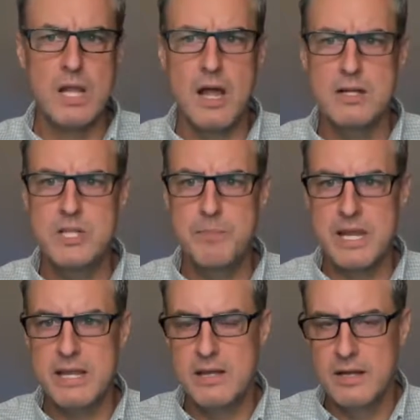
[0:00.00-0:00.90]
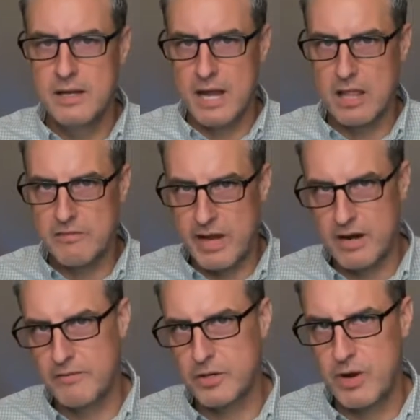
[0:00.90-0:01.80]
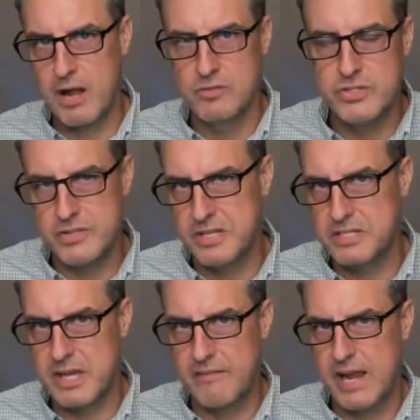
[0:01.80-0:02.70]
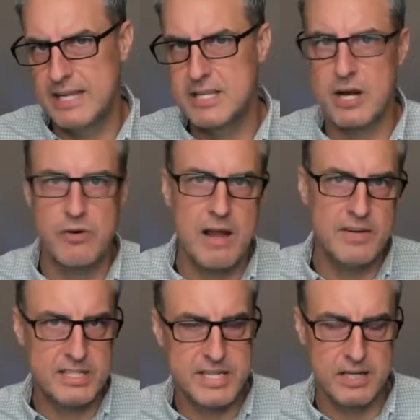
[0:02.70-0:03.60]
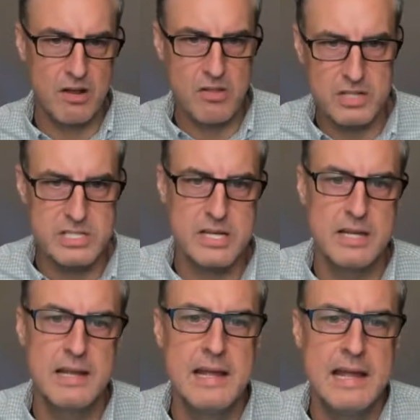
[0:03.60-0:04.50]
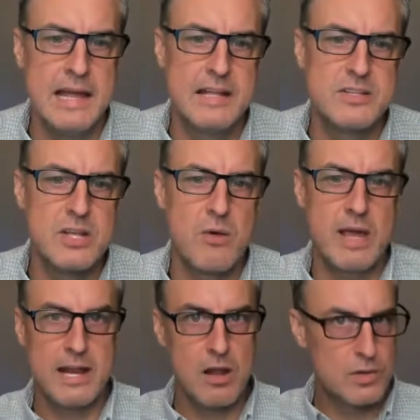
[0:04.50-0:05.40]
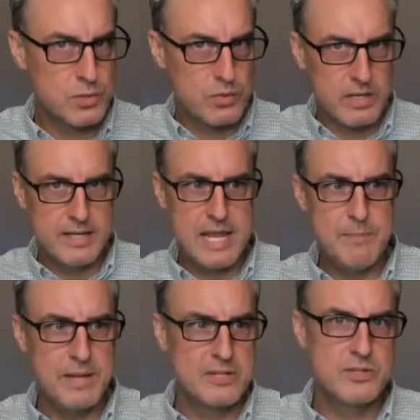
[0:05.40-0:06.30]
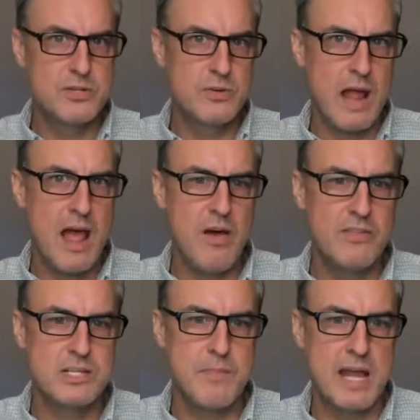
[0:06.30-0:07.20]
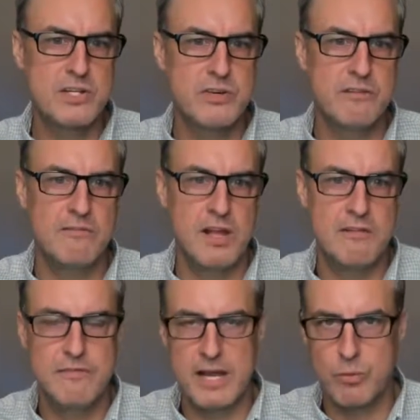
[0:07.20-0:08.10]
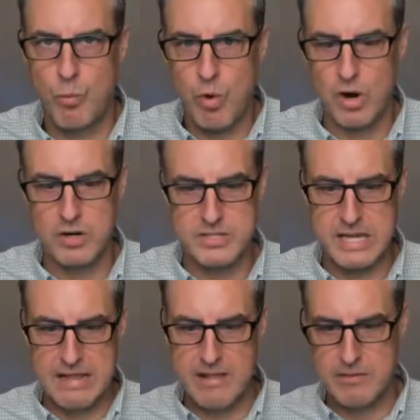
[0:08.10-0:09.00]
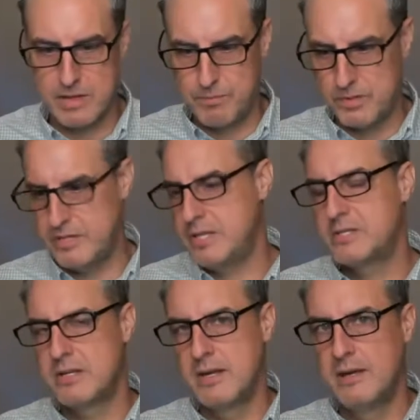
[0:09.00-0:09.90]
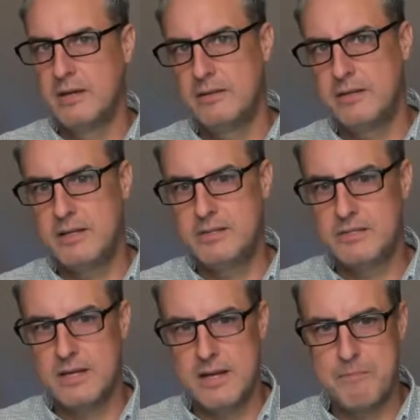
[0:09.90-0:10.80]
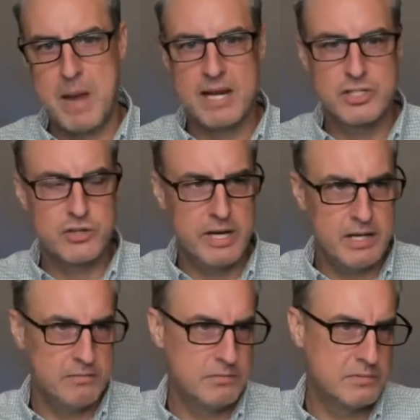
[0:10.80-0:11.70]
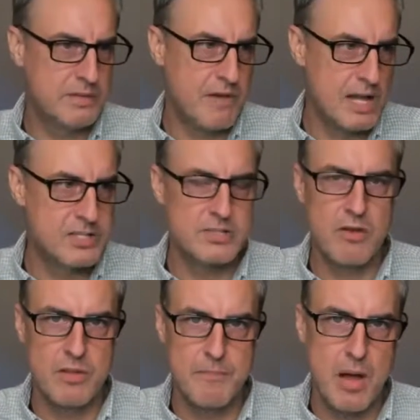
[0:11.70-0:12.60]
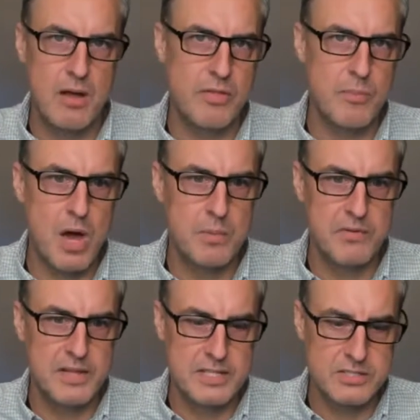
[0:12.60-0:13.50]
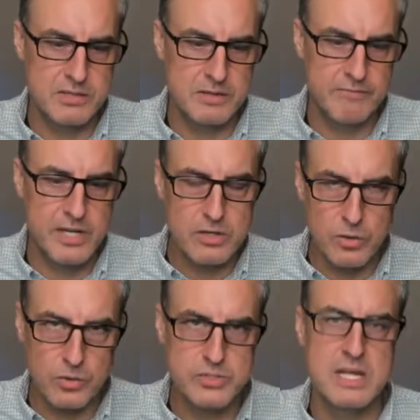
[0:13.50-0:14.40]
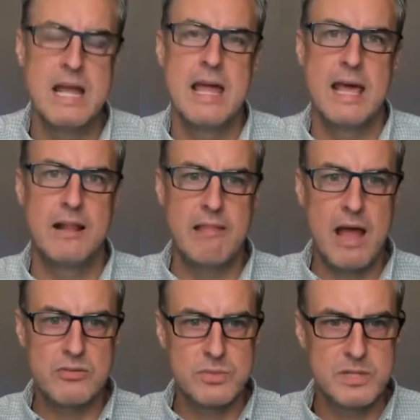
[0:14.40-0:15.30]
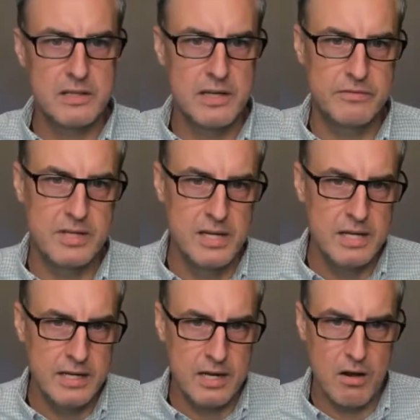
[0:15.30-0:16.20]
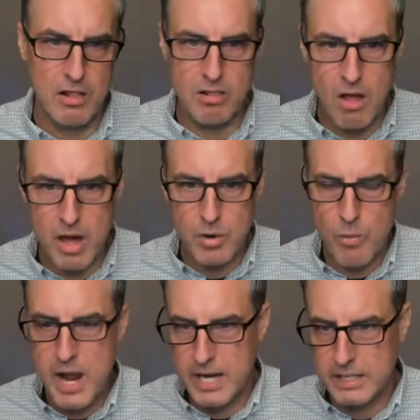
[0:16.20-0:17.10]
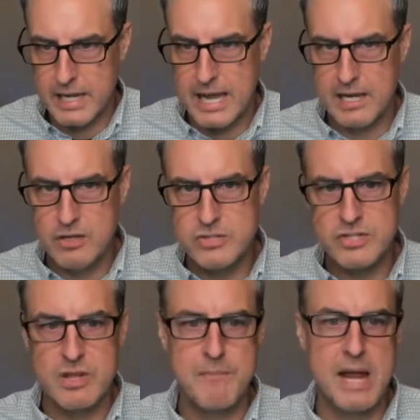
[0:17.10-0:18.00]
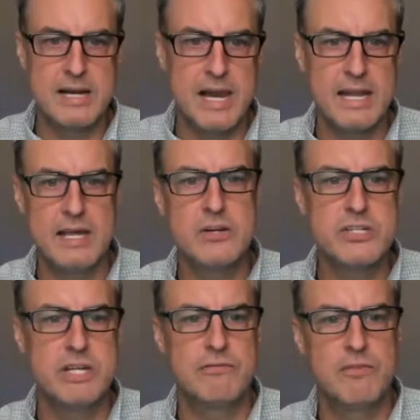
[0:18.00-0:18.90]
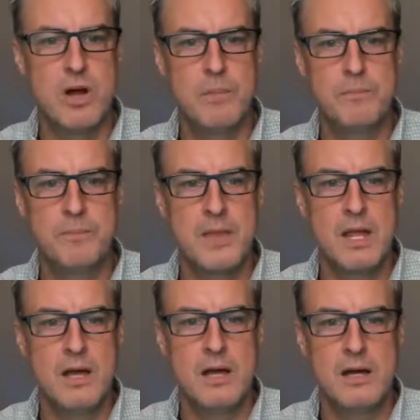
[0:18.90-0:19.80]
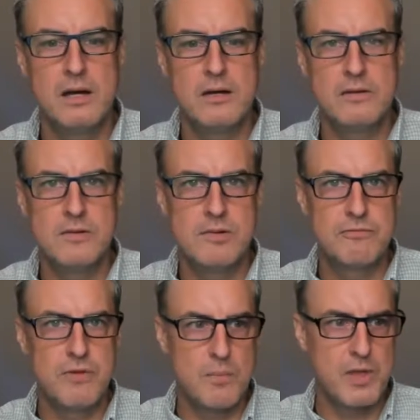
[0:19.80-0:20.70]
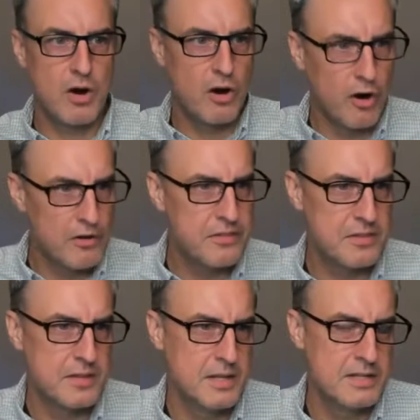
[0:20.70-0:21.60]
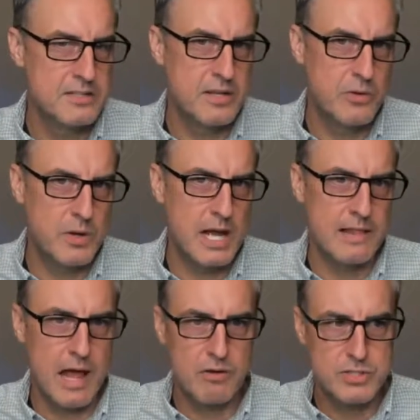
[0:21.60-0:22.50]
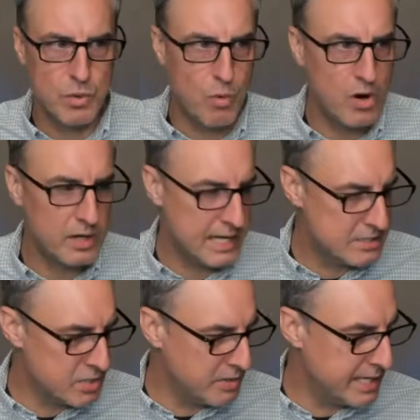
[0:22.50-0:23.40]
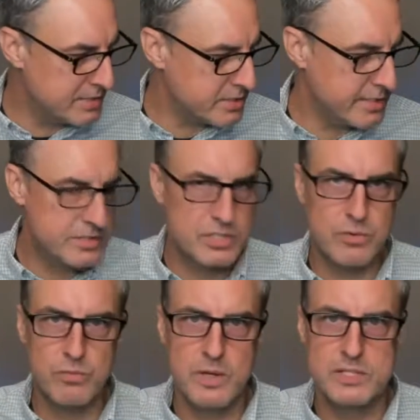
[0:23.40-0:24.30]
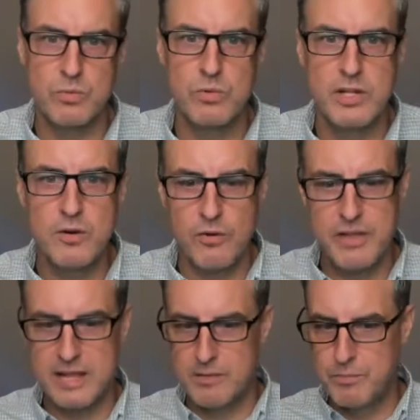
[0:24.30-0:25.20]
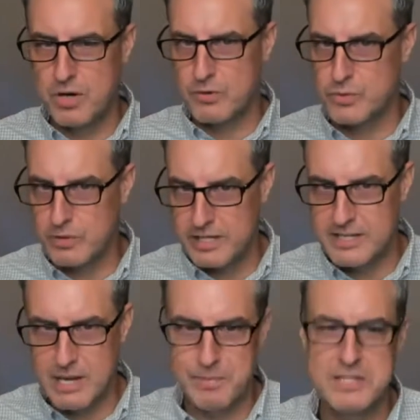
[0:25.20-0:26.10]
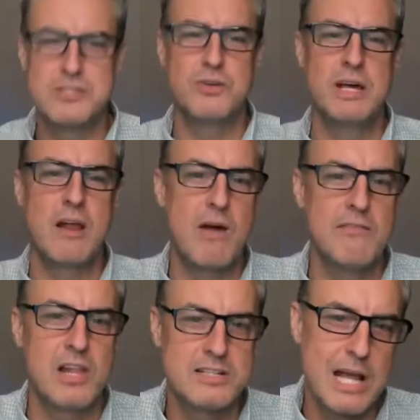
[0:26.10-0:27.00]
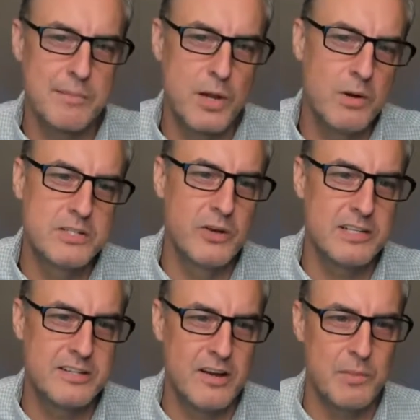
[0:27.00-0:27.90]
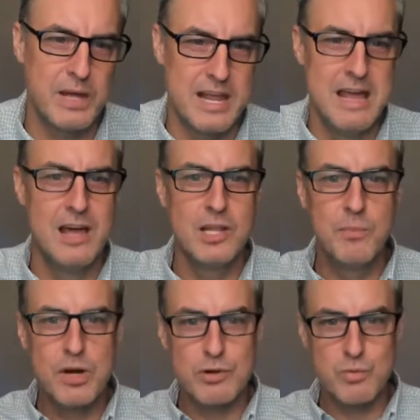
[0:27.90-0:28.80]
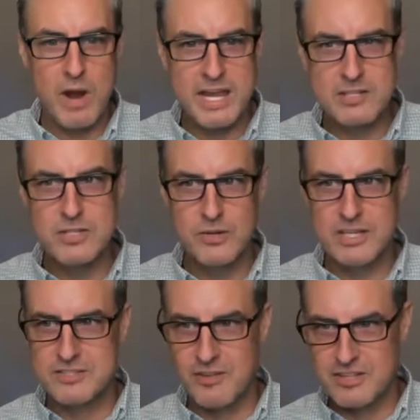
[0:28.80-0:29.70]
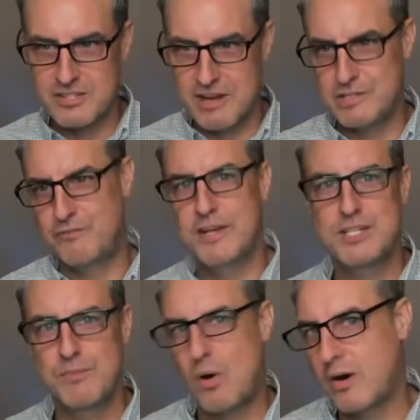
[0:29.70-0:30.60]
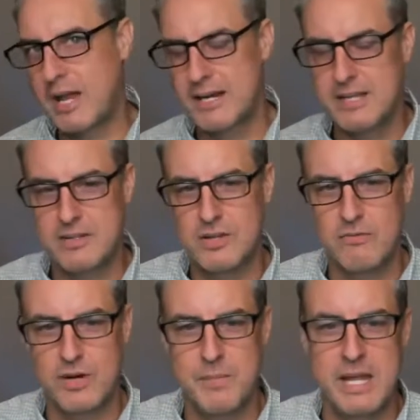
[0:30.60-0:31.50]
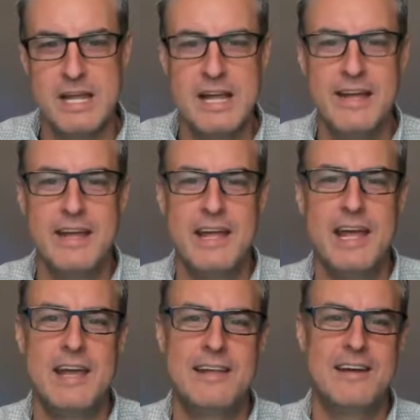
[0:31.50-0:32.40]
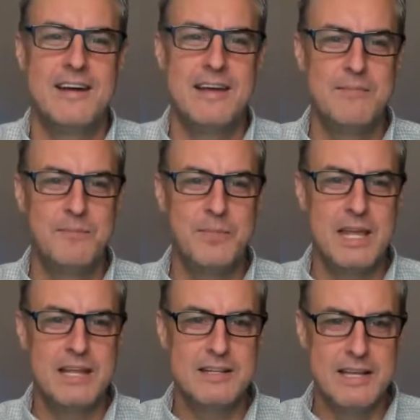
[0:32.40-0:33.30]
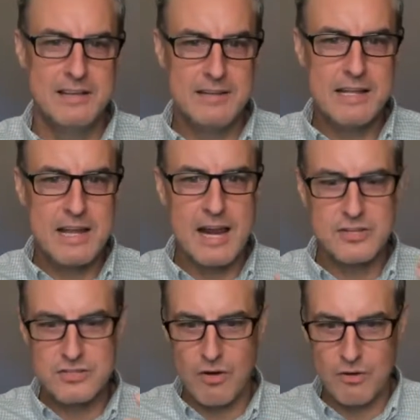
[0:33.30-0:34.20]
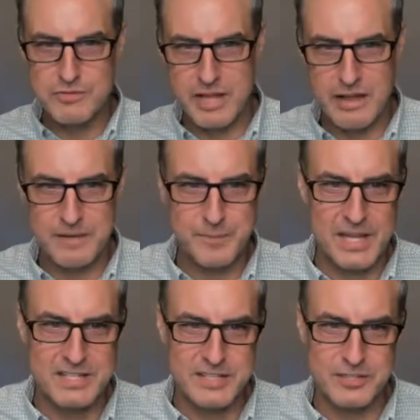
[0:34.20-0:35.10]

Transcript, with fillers: uh, to be elevated off the ground using this kind of anti-gravity technology and so and it goes really deep into how this magnetrine effect works and they, they put these these uh, magnetrine devices on the on the bottom of these vehicles and allows them to lift you know a lot of weight and it uses the magnetic energy from uh, from the earth to allow it to work and so it's it's just a it's a really cool thing and the book goes really deep into it i don't have a lot of time to go into it tonight but the book goes way into it and so the science fiction part kind of takes over in me and uh, and and it, it kind of solves that it's,